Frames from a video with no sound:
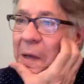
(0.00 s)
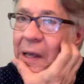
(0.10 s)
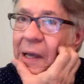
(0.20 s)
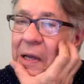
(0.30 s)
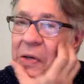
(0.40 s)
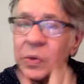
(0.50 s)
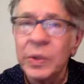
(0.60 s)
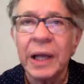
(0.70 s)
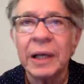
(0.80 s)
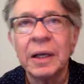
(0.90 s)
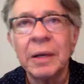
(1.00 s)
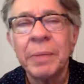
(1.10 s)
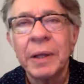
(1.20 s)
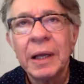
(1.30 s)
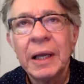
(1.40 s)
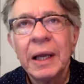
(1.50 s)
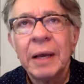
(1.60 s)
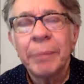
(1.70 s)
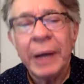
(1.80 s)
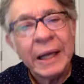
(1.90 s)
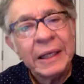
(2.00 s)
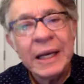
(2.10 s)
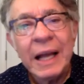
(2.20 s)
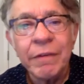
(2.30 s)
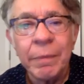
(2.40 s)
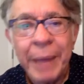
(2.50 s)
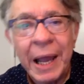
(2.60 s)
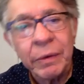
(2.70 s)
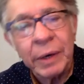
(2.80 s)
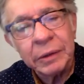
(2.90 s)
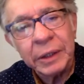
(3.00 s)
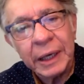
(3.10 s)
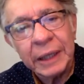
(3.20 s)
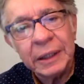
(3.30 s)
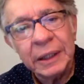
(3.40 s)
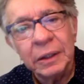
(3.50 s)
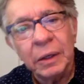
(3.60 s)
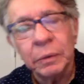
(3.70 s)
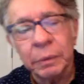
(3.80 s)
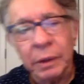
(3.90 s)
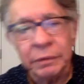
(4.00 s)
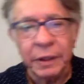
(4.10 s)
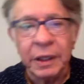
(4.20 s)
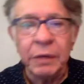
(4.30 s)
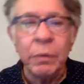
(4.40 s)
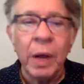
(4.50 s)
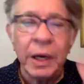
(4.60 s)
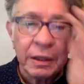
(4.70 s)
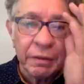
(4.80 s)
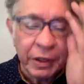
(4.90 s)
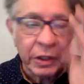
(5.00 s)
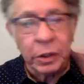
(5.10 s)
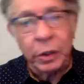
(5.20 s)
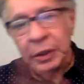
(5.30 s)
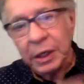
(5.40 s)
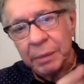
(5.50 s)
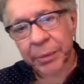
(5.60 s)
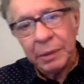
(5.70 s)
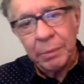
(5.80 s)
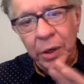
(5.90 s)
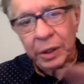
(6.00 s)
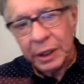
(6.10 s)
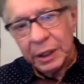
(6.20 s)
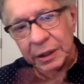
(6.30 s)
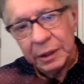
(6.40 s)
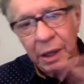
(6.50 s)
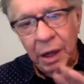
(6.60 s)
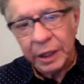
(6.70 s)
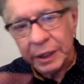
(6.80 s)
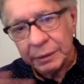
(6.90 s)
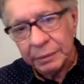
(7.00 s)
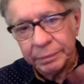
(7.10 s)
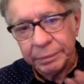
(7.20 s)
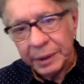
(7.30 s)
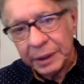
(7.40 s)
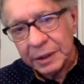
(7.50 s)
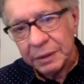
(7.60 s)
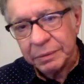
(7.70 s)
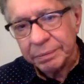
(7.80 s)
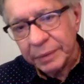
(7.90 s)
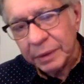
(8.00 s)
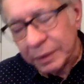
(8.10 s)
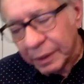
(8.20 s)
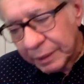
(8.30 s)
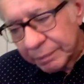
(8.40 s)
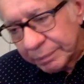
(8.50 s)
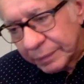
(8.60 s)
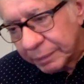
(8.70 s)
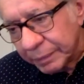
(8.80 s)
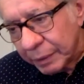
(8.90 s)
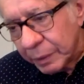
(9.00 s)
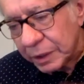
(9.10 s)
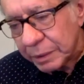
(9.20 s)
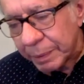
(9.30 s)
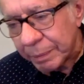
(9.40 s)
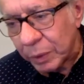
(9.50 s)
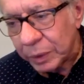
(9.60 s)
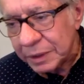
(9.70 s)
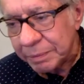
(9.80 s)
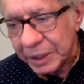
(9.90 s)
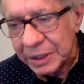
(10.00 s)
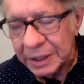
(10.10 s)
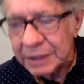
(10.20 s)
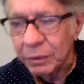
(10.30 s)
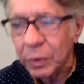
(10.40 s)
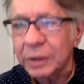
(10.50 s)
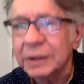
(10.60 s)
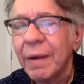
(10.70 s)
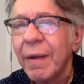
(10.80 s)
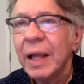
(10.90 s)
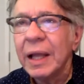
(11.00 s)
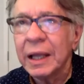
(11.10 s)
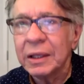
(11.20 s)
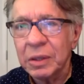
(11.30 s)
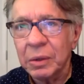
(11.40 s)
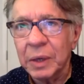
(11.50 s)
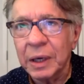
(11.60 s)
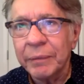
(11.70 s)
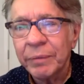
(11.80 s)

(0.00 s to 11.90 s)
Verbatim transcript: I I drew that up. But I didn't have a background yet. I didn't know. Well, he wanted the Victor Clothing Company marquee on it mm-hmm. because it was it was he wanted to promote his business, of course. And so, uh,